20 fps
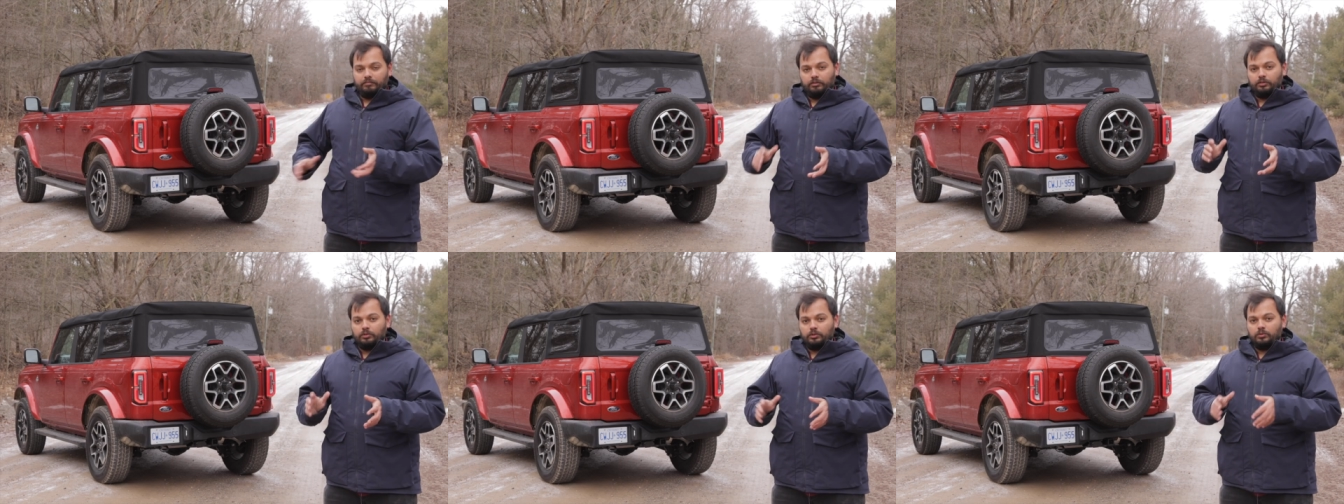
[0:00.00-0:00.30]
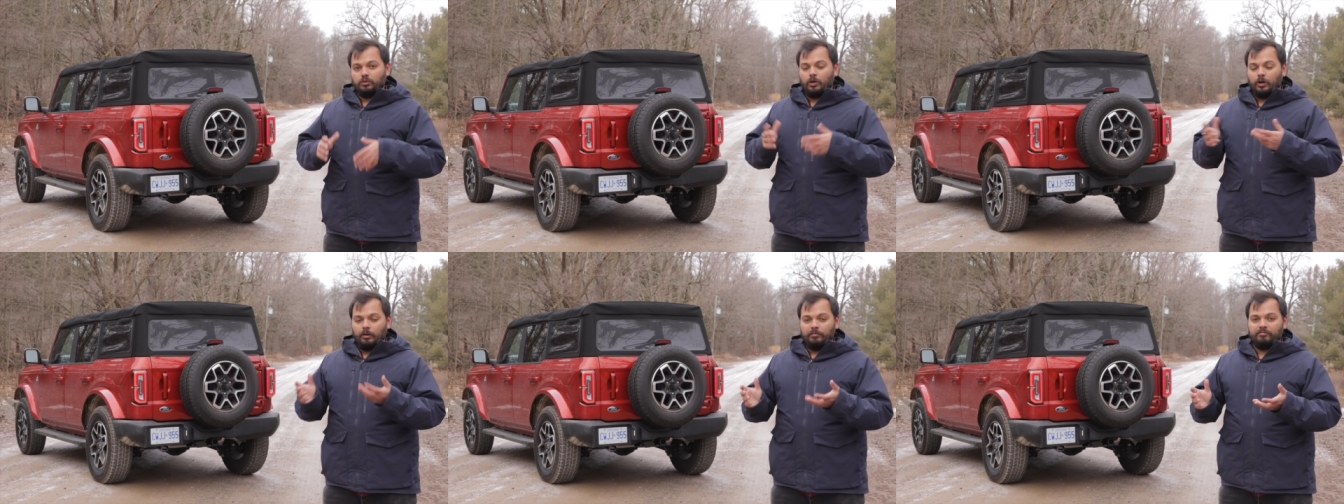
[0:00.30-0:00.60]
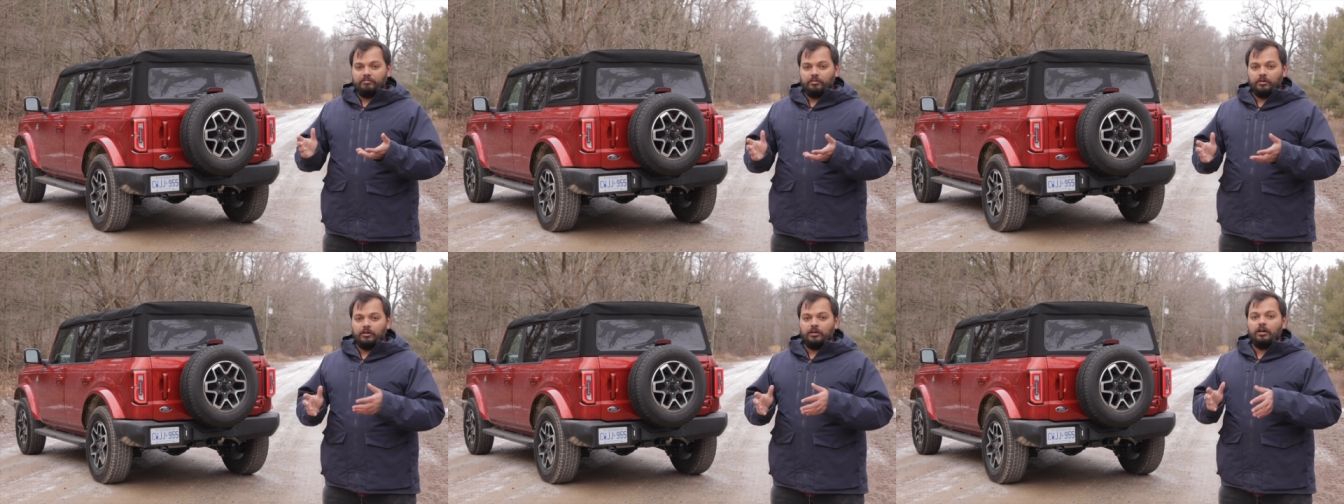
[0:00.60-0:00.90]
If you do
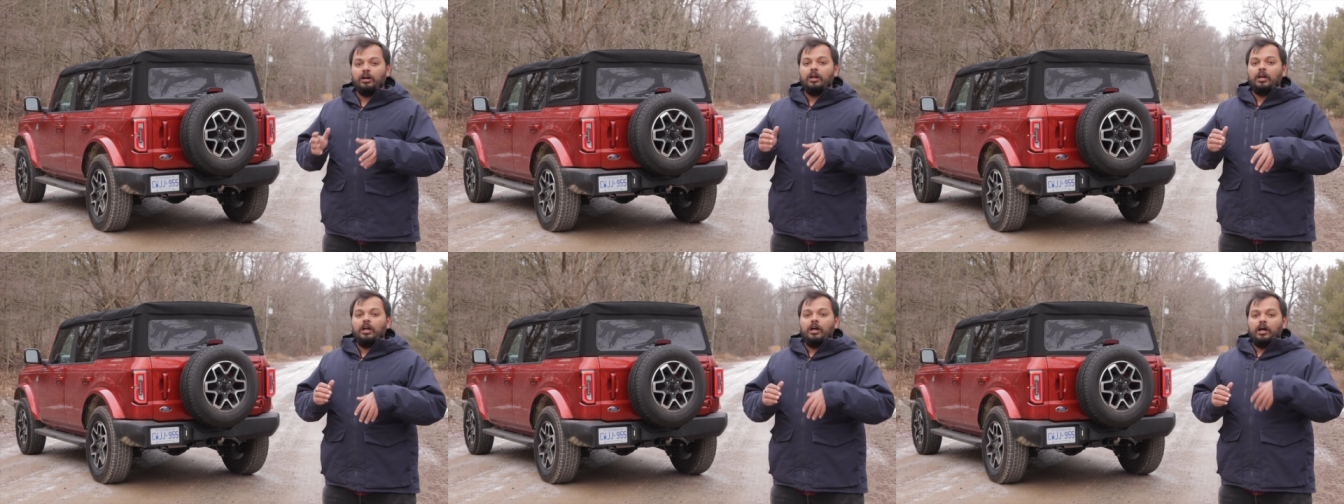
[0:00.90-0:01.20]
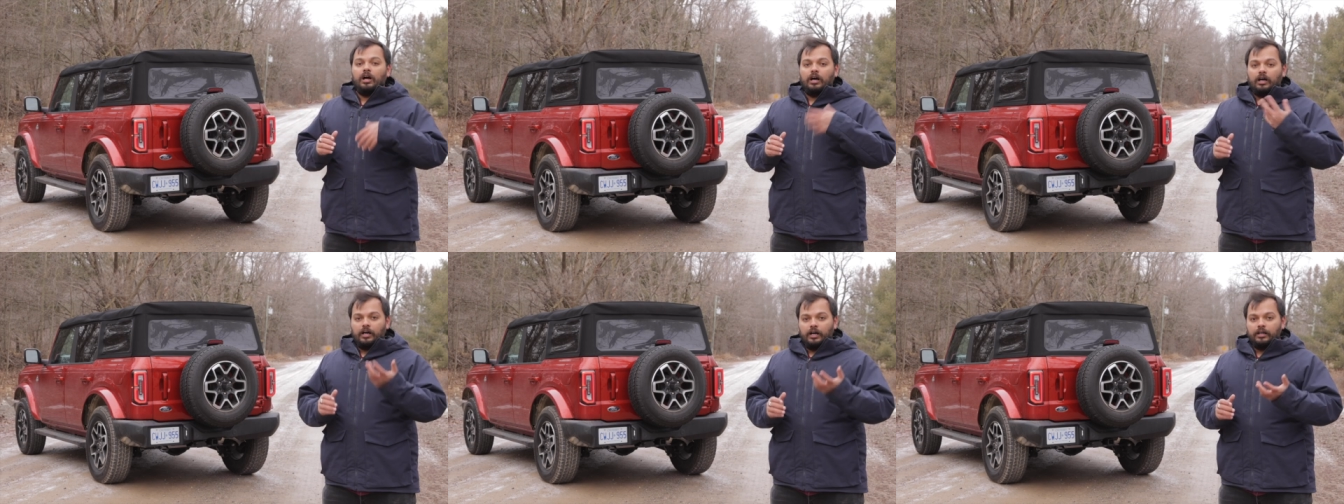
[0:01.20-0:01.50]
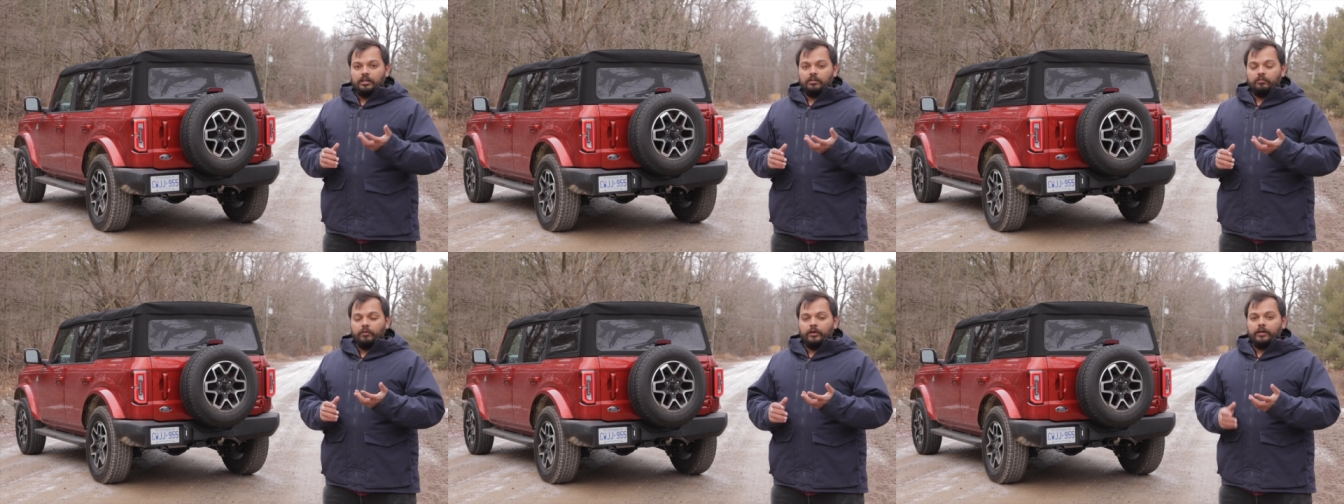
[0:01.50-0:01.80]
opt for higher